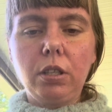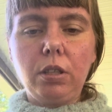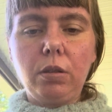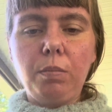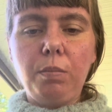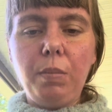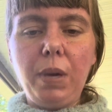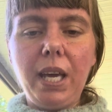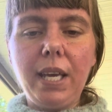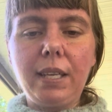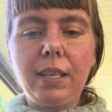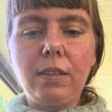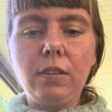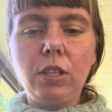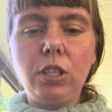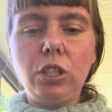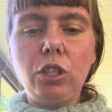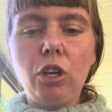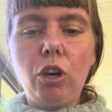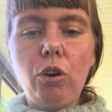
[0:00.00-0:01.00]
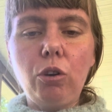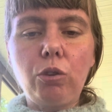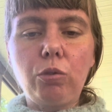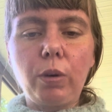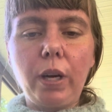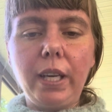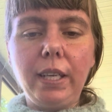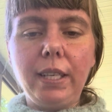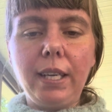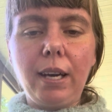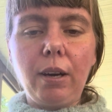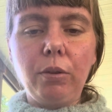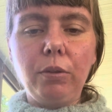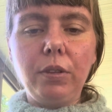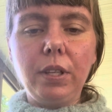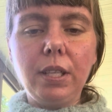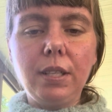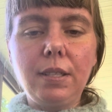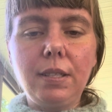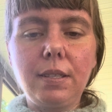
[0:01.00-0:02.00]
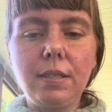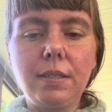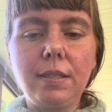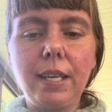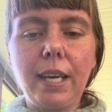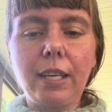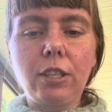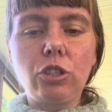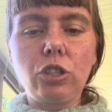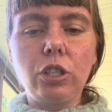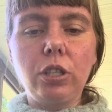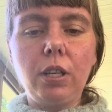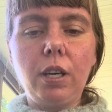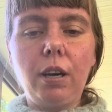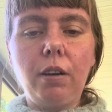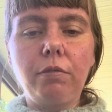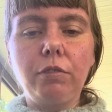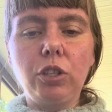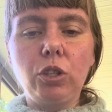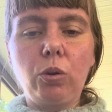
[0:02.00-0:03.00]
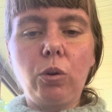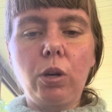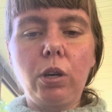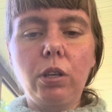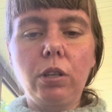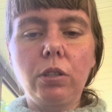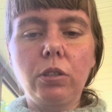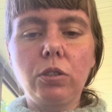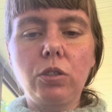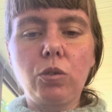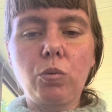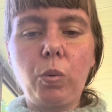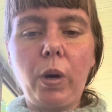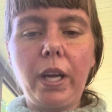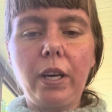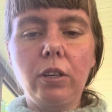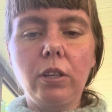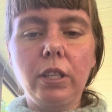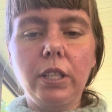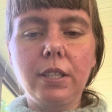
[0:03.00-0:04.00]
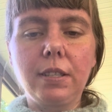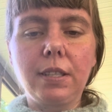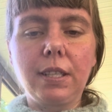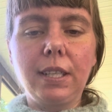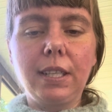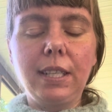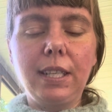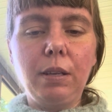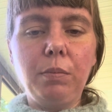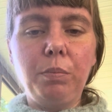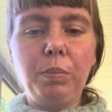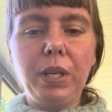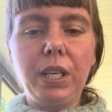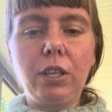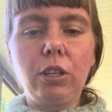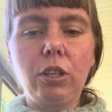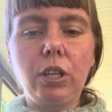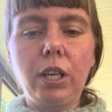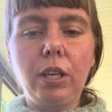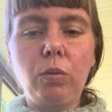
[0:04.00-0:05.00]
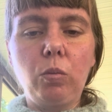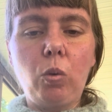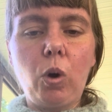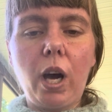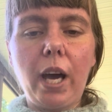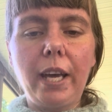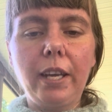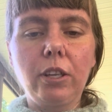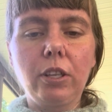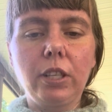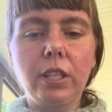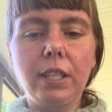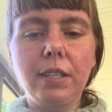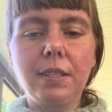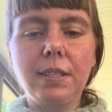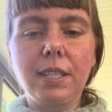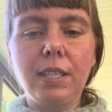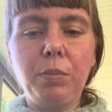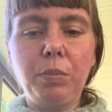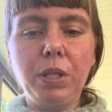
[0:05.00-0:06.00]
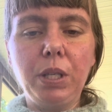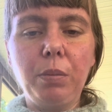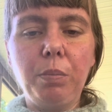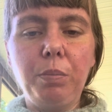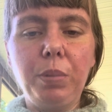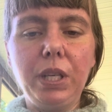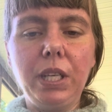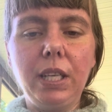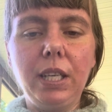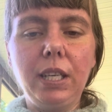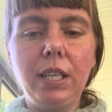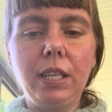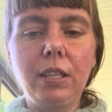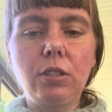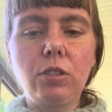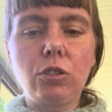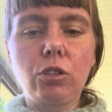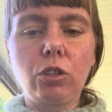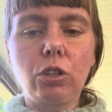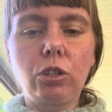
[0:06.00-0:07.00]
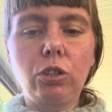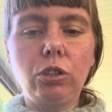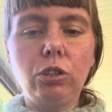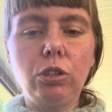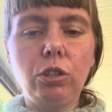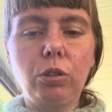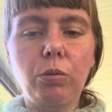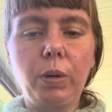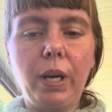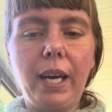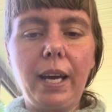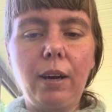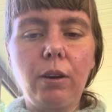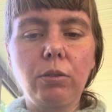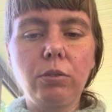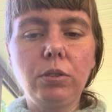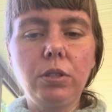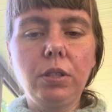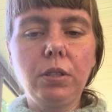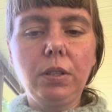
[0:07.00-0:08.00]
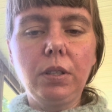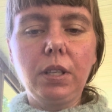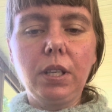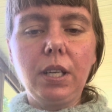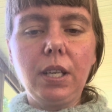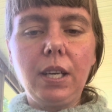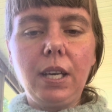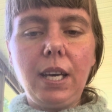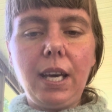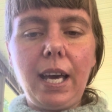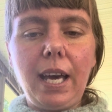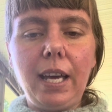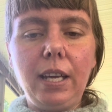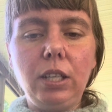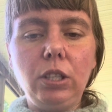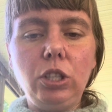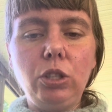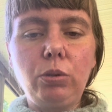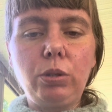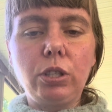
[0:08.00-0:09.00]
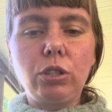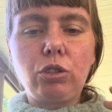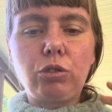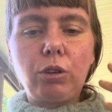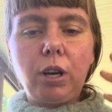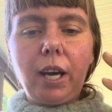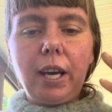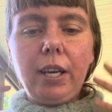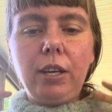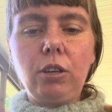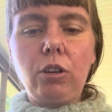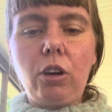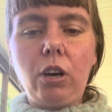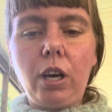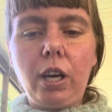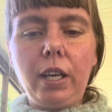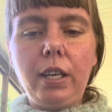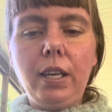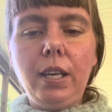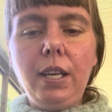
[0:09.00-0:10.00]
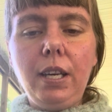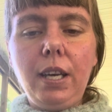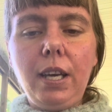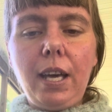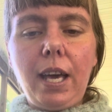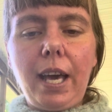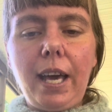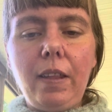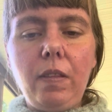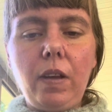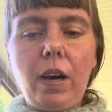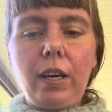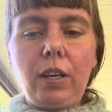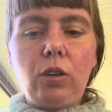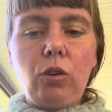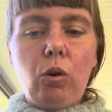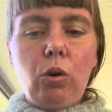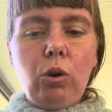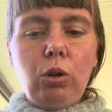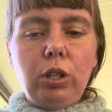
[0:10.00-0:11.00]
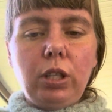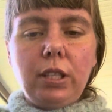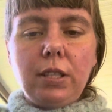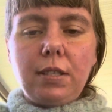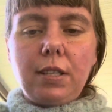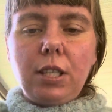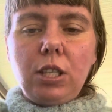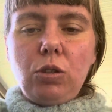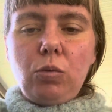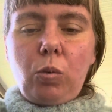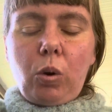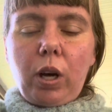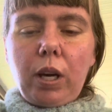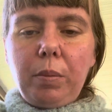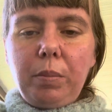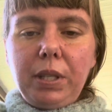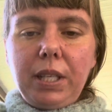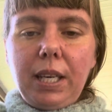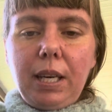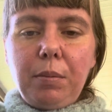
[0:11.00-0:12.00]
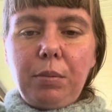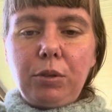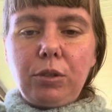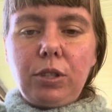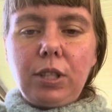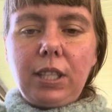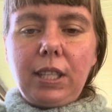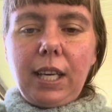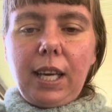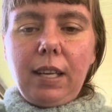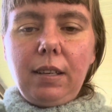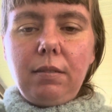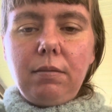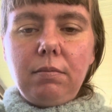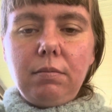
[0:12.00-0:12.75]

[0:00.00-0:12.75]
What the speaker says: making the yoke right now, this section of your sweater, it's going to get bigger and wider, and it's going to be a big circle around, and you can try it on, and the goal is that you want to be able to get